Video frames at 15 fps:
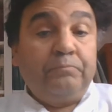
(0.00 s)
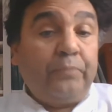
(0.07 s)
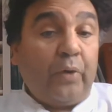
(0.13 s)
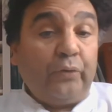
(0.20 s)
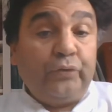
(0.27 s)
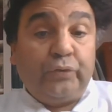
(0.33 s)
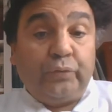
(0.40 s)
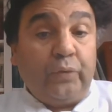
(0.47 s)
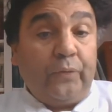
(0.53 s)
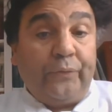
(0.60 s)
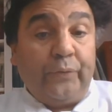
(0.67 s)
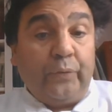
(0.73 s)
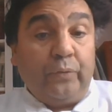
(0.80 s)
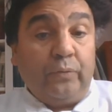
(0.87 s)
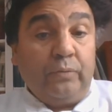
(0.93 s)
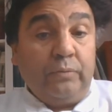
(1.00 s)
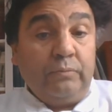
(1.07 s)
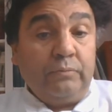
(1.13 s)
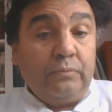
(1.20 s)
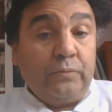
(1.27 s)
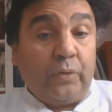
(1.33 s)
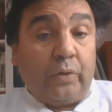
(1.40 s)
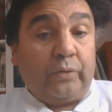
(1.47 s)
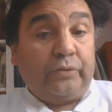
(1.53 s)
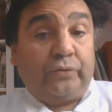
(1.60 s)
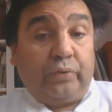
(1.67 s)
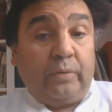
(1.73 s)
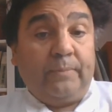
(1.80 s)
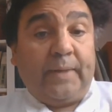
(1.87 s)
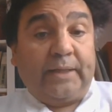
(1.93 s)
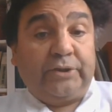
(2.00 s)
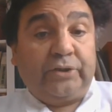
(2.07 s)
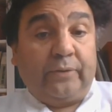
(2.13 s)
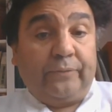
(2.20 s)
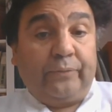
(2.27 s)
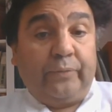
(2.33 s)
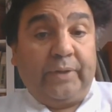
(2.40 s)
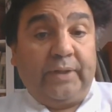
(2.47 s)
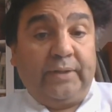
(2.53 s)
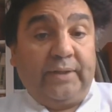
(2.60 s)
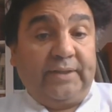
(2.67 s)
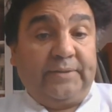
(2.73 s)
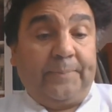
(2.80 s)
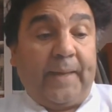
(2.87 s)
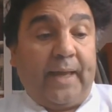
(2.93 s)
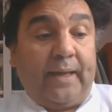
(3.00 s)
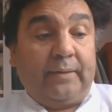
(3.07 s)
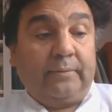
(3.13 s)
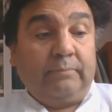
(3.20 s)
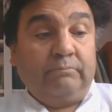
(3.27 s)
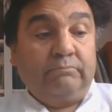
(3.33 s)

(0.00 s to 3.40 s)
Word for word: both too few or too much of is bad.